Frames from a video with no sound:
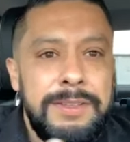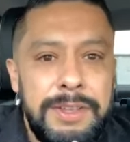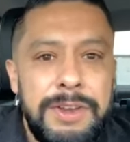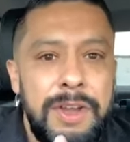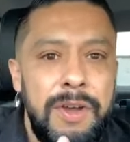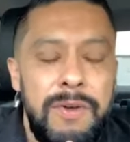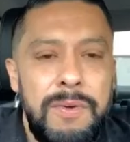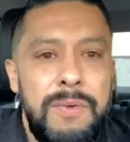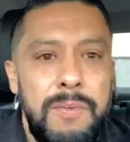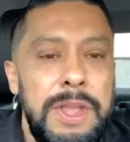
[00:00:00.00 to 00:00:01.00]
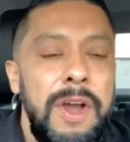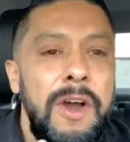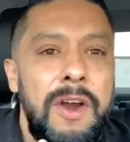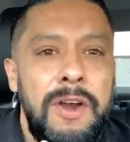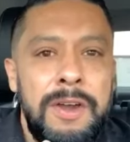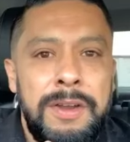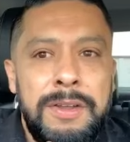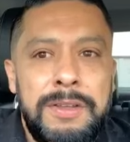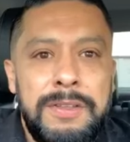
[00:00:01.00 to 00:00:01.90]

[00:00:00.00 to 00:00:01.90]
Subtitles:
we are